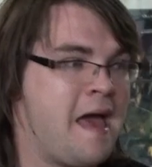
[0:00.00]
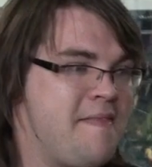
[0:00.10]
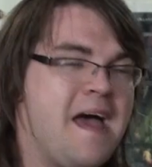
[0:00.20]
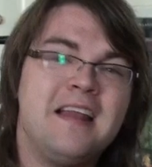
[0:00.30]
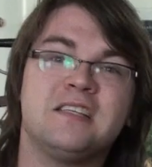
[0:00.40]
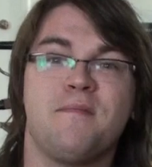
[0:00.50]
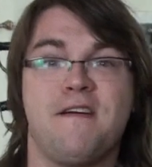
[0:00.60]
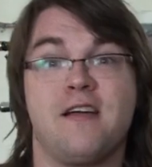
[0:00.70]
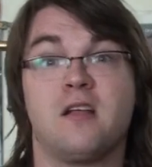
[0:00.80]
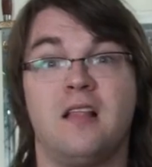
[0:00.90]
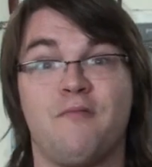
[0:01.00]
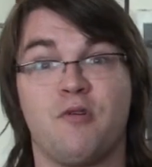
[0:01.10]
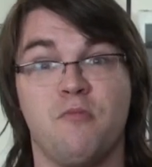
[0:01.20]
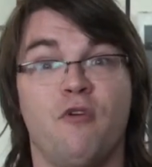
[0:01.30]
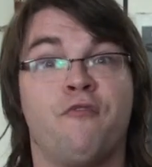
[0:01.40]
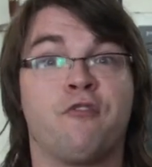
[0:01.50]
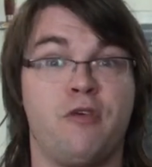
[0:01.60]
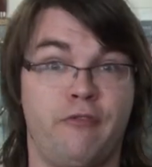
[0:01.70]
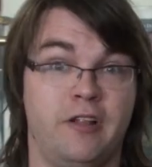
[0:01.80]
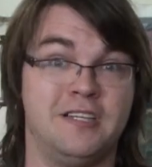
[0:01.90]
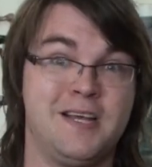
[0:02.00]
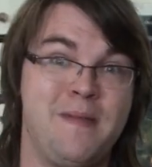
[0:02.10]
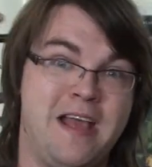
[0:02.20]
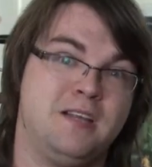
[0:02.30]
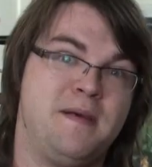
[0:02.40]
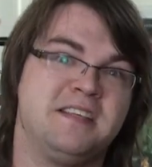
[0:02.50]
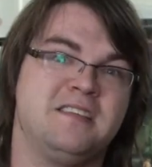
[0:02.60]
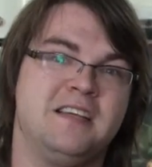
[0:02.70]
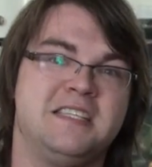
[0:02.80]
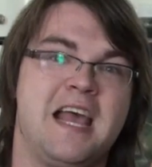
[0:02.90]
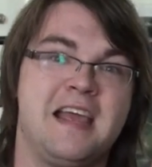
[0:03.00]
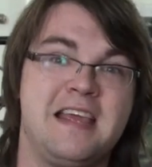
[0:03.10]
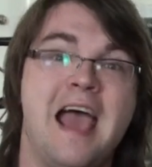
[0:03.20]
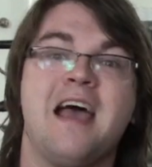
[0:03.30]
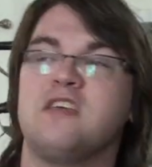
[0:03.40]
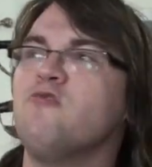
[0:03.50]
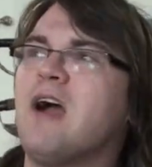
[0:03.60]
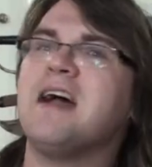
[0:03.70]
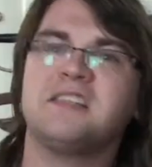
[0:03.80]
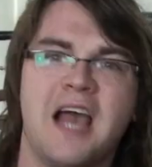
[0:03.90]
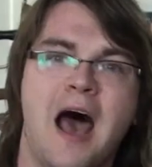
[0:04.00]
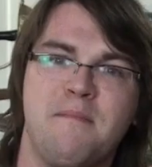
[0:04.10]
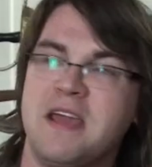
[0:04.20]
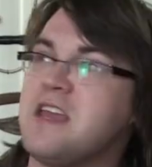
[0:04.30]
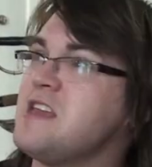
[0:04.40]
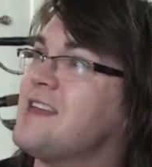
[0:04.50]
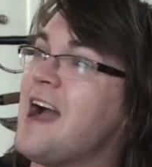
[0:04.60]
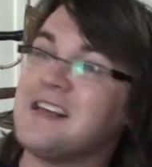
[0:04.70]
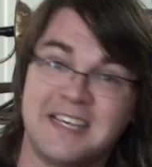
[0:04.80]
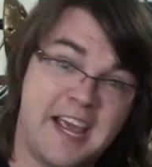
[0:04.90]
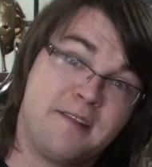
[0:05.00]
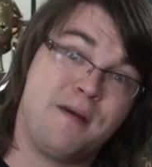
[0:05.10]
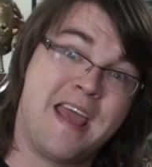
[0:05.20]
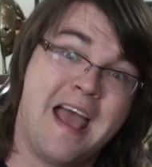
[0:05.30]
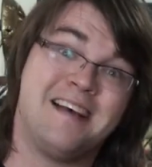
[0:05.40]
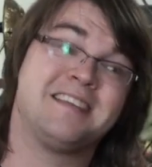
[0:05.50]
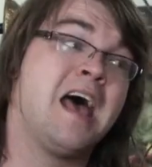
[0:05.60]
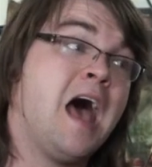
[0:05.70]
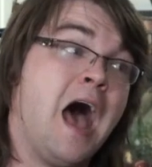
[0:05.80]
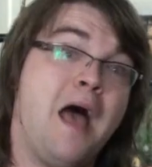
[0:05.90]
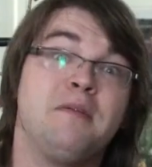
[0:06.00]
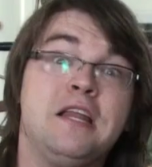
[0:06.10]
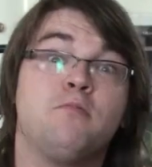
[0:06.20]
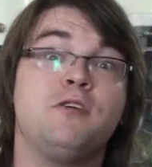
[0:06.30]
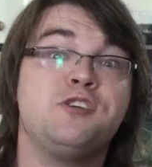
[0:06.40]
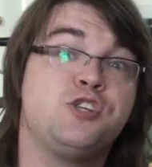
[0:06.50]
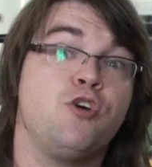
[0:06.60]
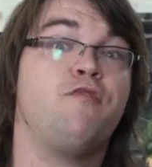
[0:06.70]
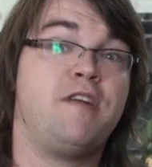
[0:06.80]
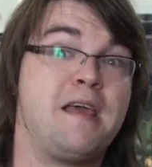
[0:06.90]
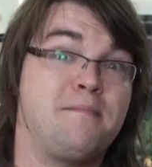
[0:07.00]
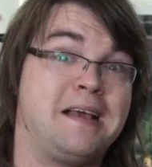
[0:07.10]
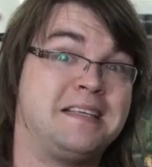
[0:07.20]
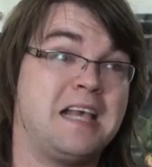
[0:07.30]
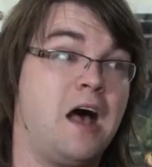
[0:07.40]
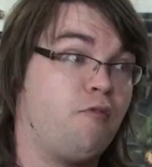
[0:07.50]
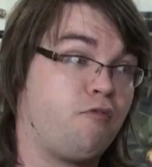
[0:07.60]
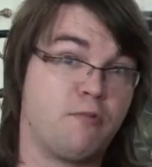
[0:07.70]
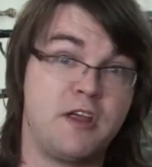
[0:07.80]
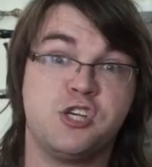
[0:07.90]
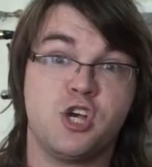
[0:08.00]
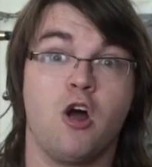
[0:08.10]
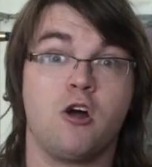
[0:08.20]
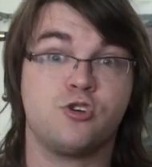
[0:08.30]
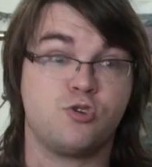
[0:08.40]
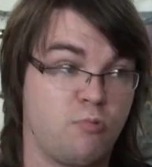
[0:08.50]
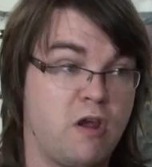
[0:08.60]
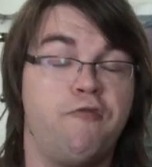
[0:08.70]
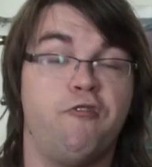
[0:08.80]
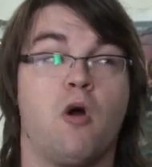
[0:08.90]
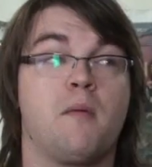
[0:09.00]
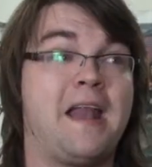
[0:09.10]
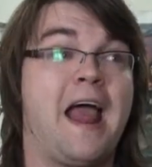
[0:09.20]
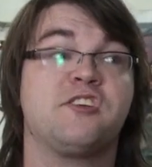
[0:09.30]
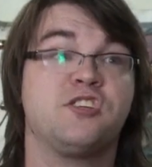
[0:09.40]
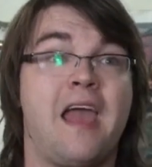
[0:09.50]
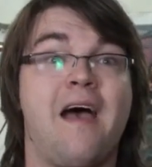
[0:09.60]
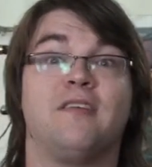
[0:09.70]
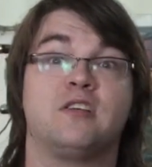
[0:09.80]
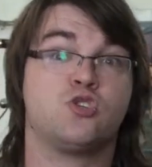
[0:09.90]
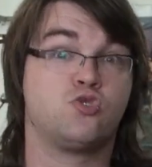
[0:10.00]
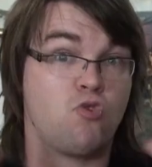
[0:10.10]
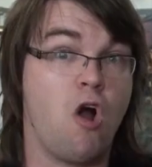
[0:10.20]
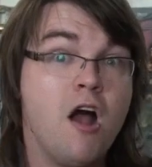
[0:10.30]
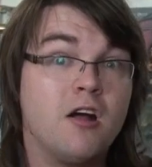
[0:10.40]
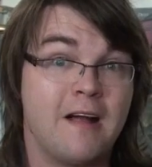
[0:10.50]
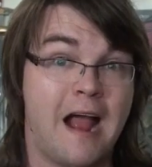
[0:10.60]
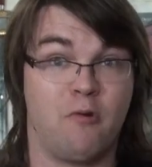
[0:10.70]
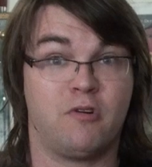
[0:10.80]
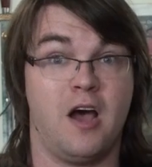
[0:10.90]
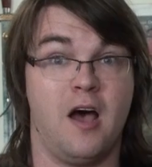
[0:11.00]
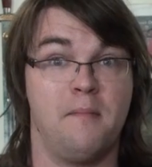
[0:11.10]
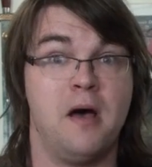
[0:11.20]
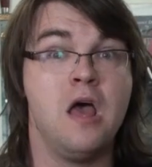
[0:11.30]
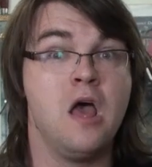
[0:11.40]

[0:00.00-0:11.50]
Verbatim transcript: And that is a very clever move for the villain to make, to basically saying, yeah, you guys got me, you guys kicked my ass, I'm going to rejuvenate myself, recharge, reform, and actually have a stronger outcome